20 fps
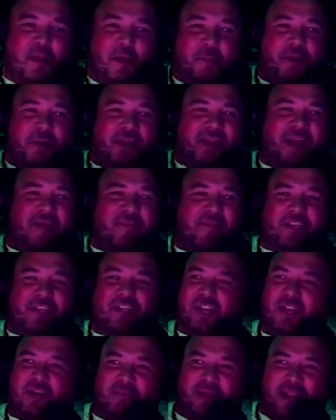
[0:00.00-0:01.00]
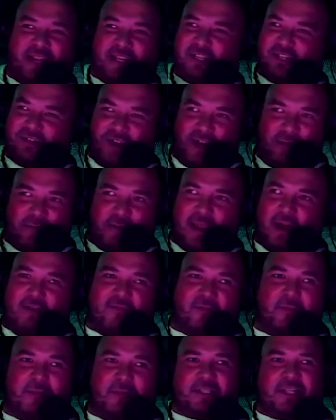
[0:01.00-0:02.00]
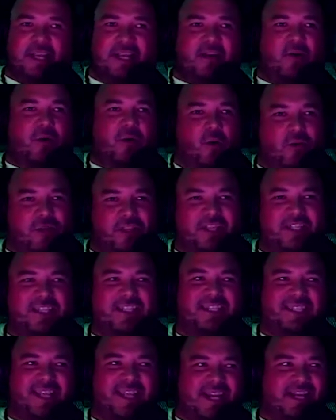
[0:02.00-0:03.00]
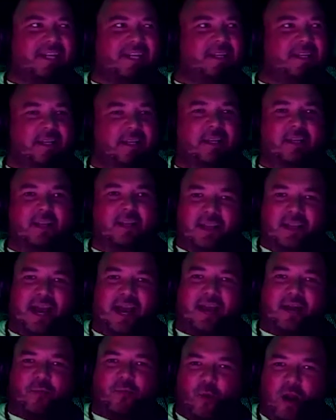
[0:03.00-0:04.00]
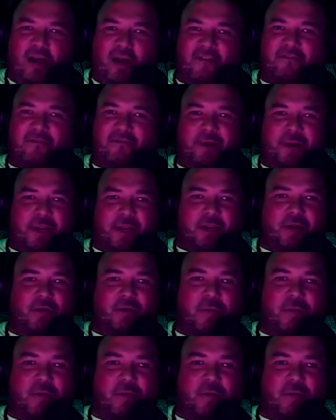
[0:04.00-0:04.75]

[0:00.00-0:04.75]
But I mean, straight up kale for me is like, oh, this is like kind of rough, right?